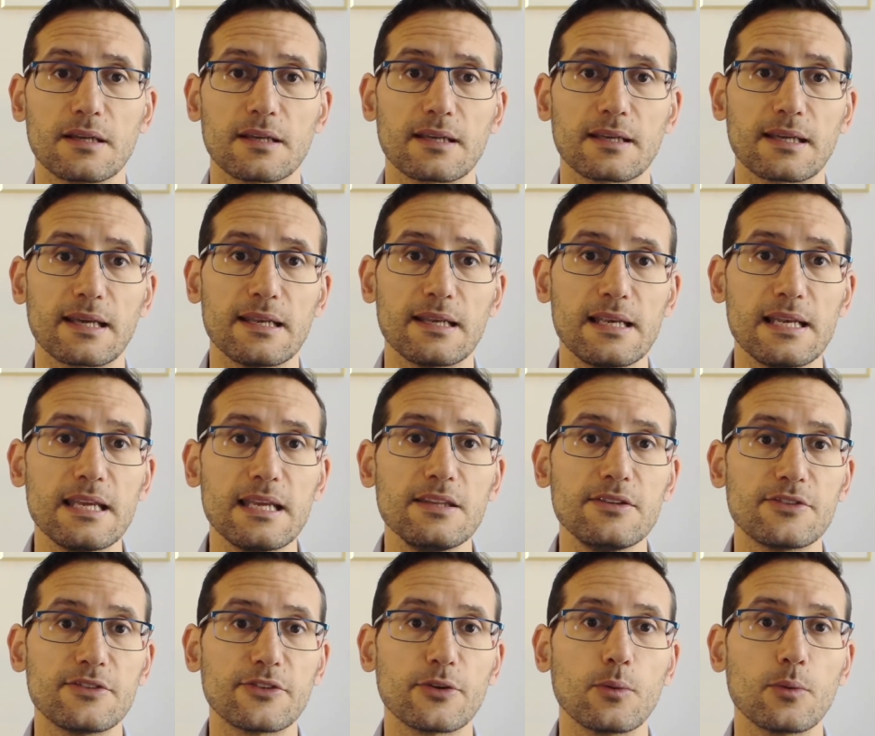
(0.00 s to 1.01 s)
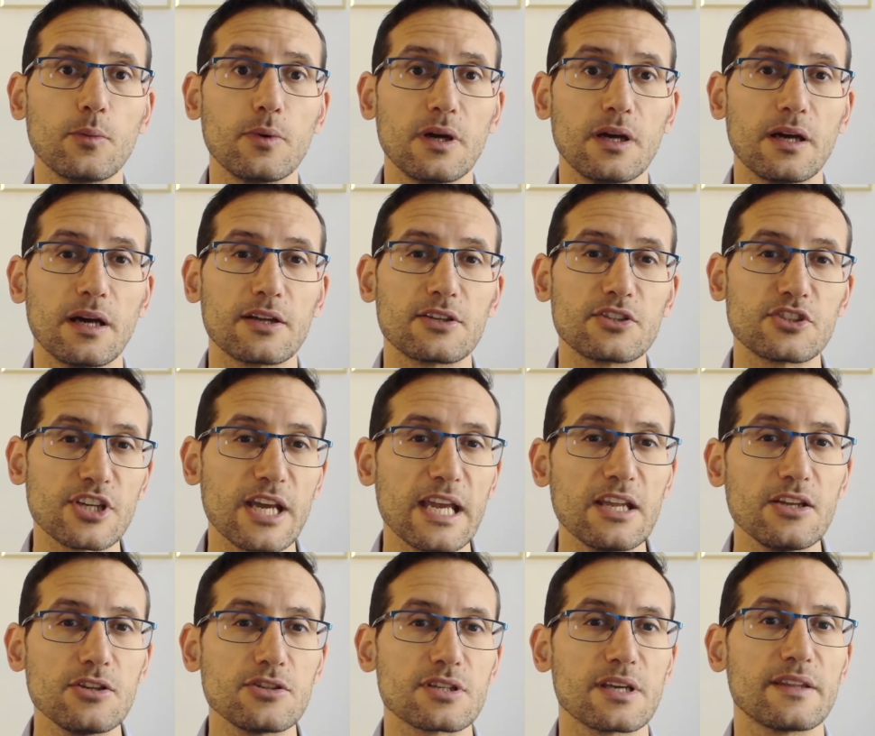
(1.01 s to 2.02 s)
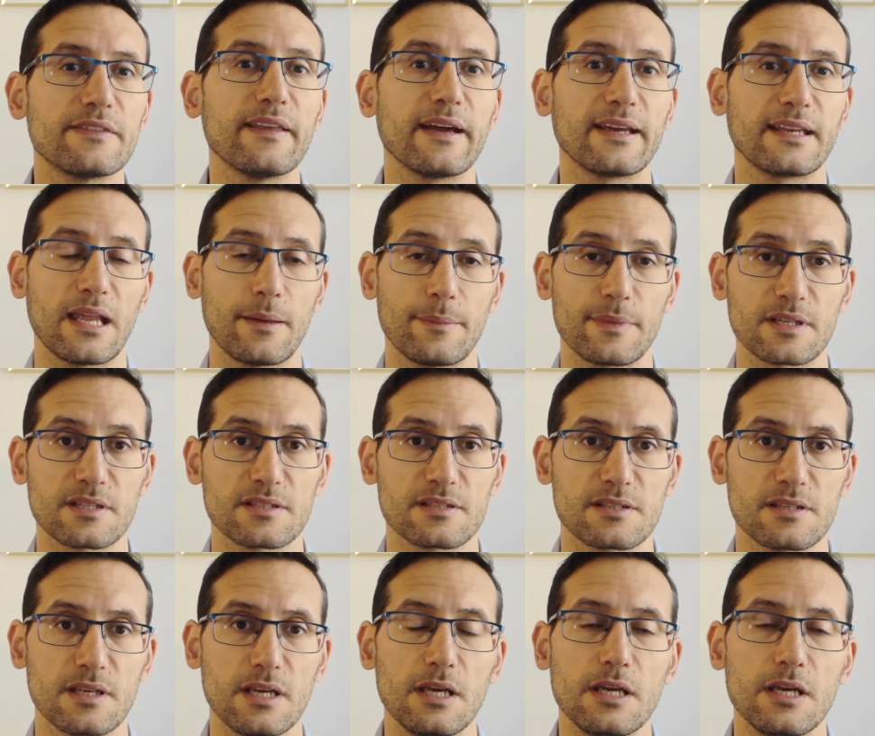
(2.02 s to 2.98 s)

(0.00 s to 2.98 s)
can lead to a change in dynamics.